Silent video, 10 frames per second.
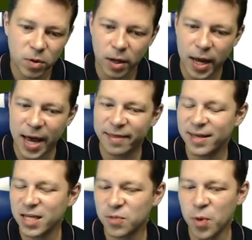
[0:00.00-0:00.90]
at
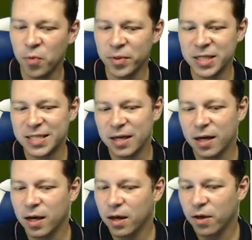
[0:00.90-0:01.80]
this moment,
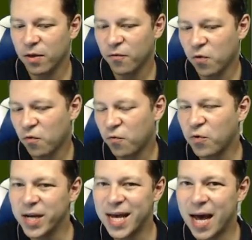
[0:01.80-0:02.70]
for
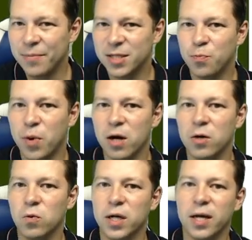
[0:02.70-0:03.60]
3 diamonds,
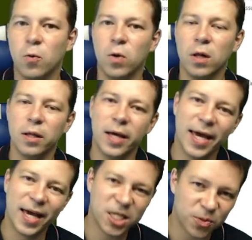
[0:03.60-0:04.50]
partner will
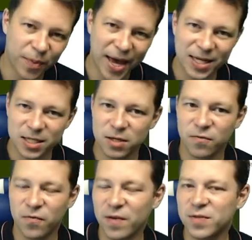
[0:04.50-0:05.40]
expect
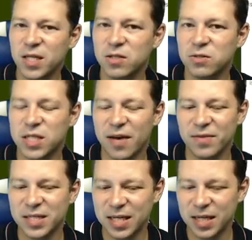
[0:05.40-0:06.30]
15 to
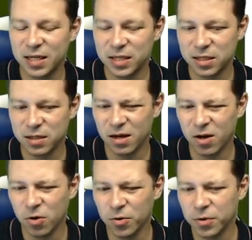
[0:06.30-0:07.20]
17,
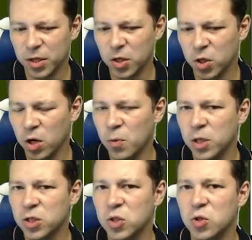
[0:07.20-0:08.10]
so you don't
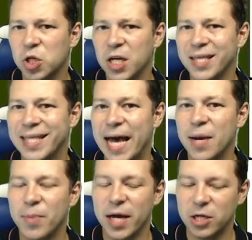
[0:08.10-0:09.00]
want to cheat
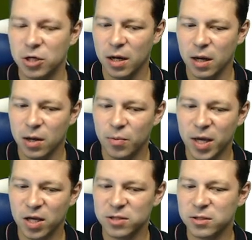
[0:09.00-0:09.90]
that much,
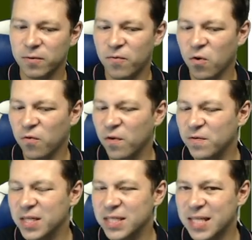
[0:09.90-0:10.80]
because for
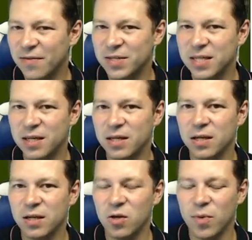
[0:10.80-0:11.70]

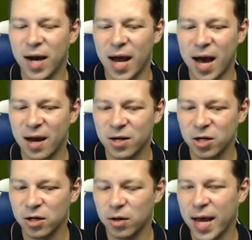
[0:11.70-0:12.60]
15-17 you might
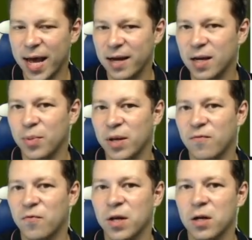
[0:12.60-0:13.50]
end up in
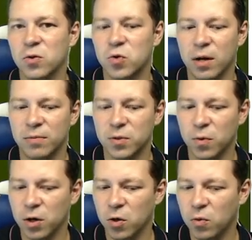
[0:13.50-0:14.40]
3 no trumps
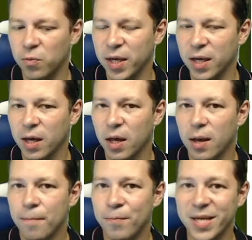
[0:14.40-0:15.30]
where you will be
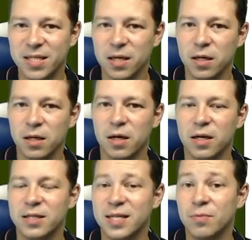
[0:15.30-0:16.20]
missing
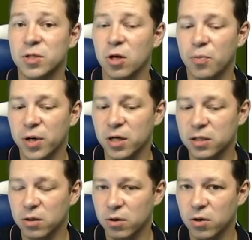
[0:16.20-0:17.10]
some
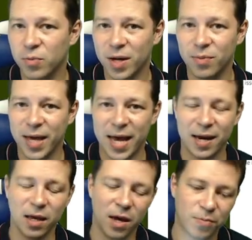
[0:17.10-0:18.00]
stoppers, or you might be
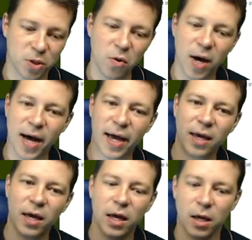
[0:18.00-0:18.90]
ending up too
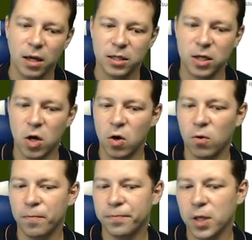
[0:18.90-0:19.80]
high.
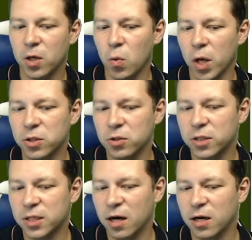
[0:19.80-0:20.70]
So you want to
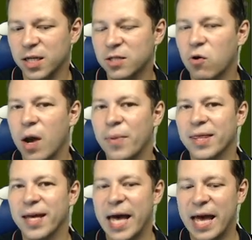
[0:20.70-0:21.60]
start
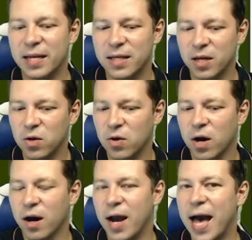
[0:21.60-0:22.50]
describing the hand that you
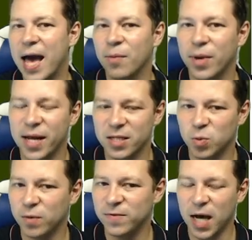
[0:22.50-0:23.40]
are unbalanced
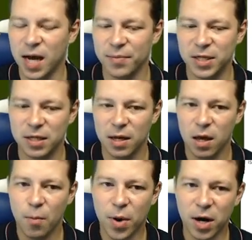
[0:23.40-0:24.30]
with diamonds.
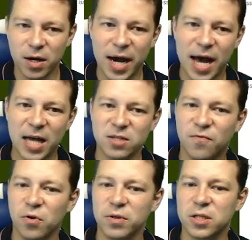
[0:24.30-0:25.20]
Partner asks
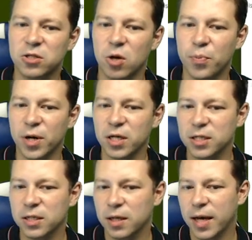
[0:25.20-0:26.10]
for the
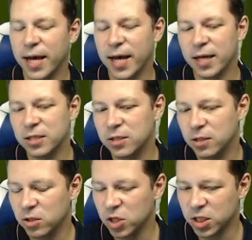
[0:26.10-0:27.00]
stoppers and
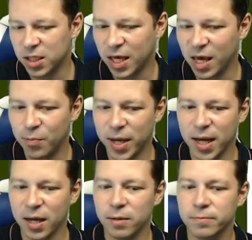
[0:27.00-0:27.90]
you just keep
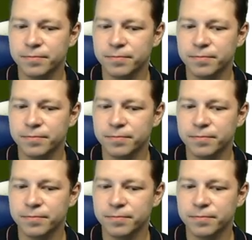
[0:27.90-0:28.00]
bidding